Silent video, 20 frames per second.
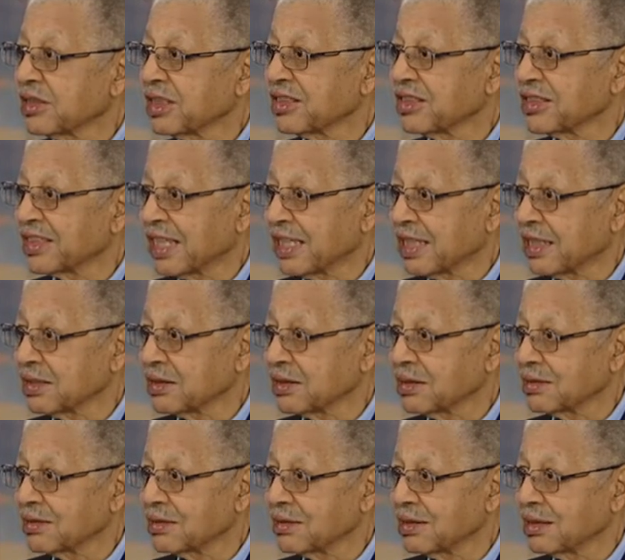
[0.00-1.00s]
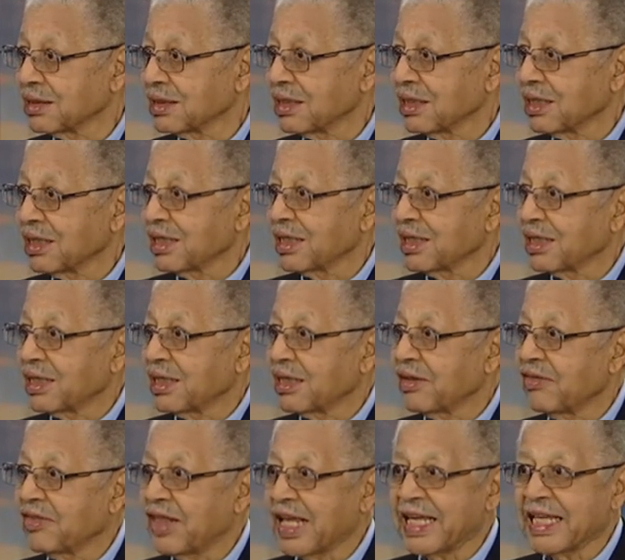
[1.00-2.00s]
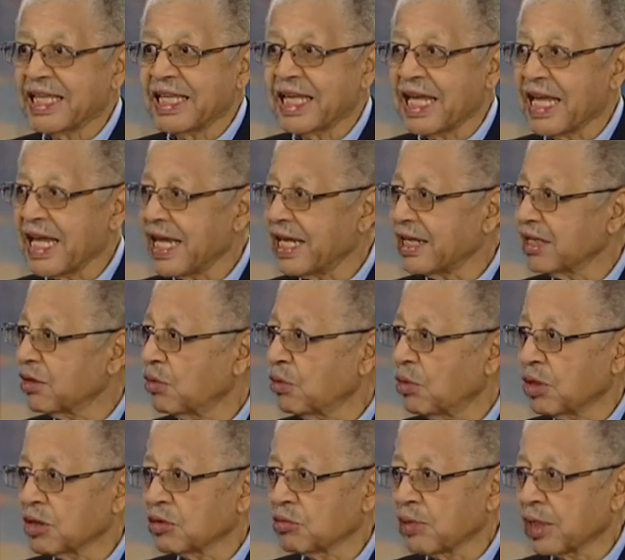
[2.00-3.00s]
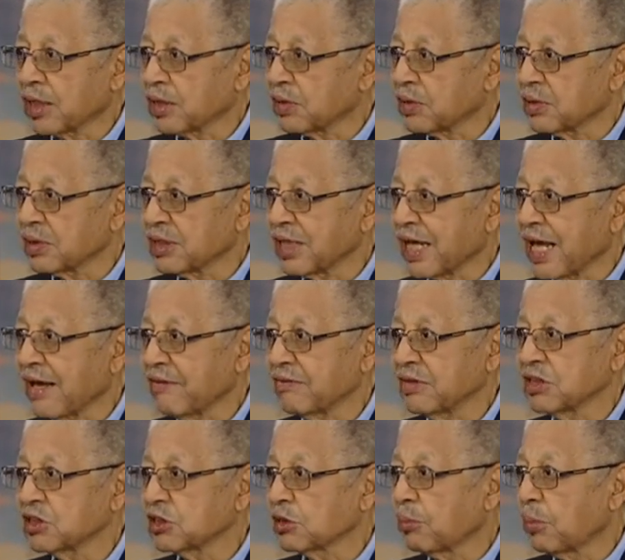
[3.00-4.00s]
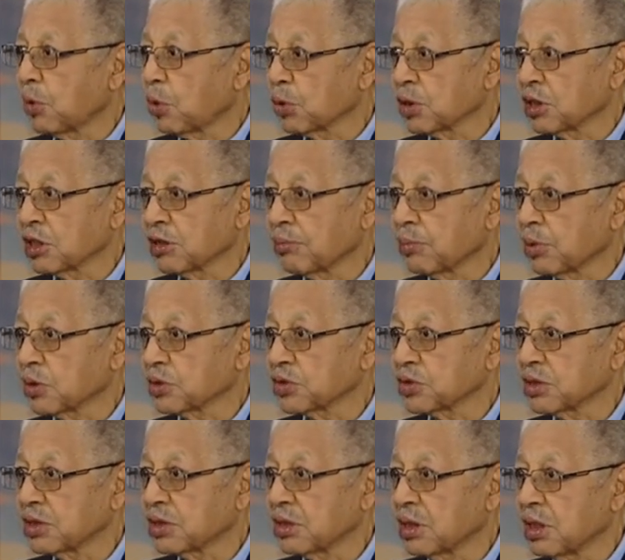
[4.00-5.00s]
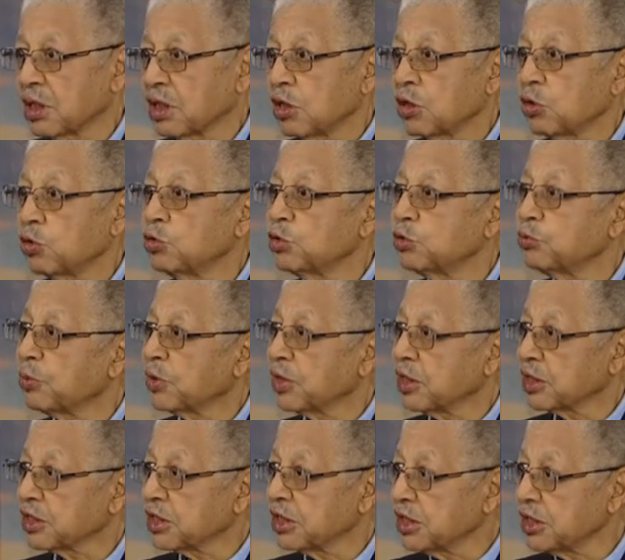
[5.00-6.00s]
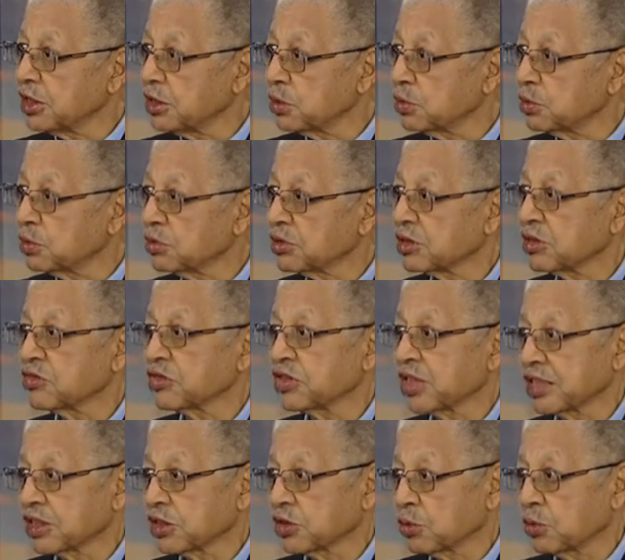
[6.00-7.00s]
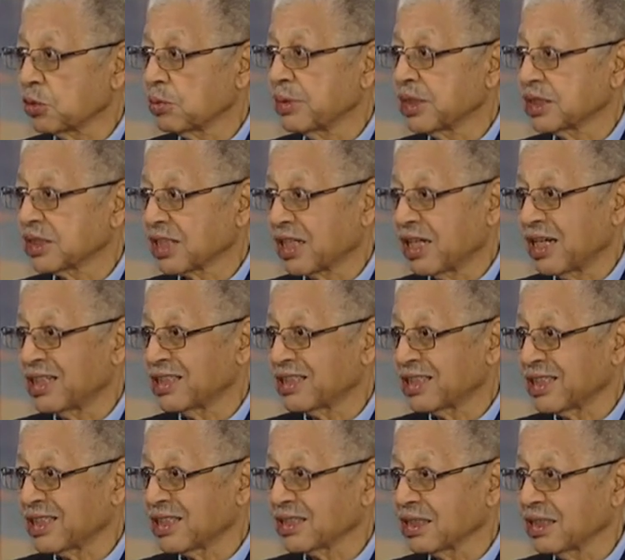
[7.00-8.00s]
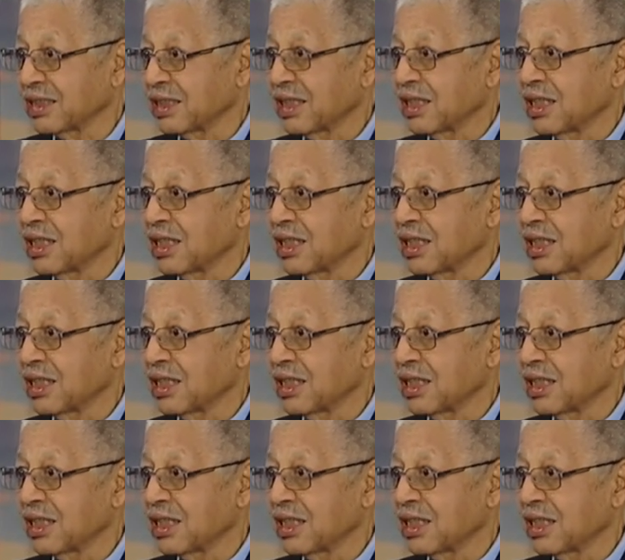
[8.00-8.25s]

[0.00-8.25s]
the Senate. They can't go on record having supported a person who's been accused of sexual misconduct.